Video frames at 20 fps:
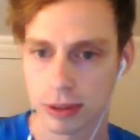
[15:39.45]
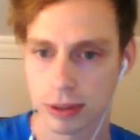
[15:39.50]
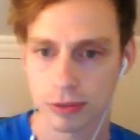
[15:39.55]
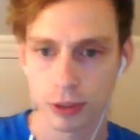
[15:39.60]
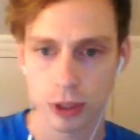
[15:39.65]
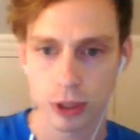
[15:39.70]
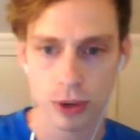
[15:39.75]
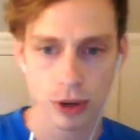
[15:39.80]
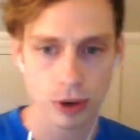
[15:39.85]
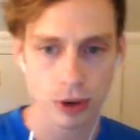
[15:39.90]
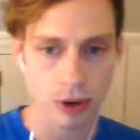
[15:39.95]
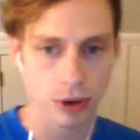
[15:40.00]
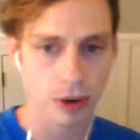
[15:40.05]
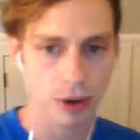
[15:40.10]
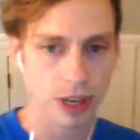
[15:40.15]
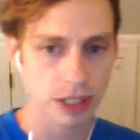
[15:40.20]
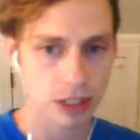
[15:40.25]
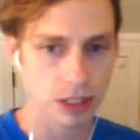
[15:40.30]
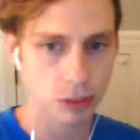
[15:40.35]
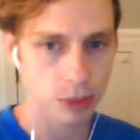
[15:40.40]
Fedora
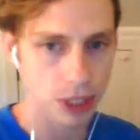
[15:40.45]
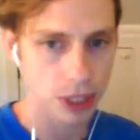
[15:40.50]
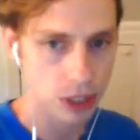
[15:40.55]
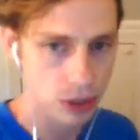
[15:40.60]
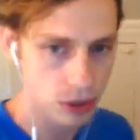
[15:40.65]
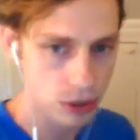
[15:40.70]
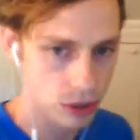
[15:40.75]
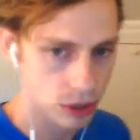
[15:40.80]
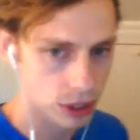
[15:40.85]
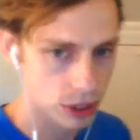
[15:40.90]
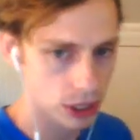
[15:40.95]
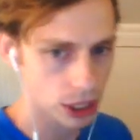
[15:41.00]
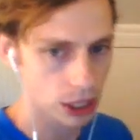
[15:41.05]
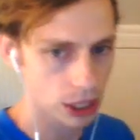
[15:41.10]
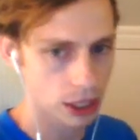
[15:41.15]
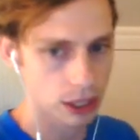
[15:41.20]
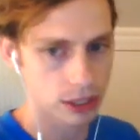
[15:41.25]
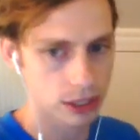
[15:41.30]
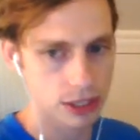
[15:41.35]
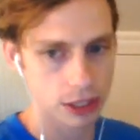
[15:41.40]
CoreOS has been used
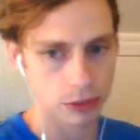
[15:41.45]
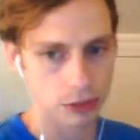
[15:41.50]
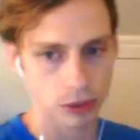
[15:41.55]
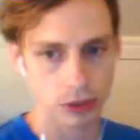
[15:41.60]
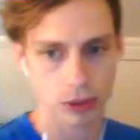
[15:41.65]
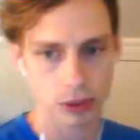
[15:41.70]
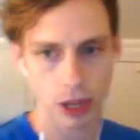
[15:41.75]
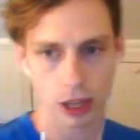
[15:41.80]
in several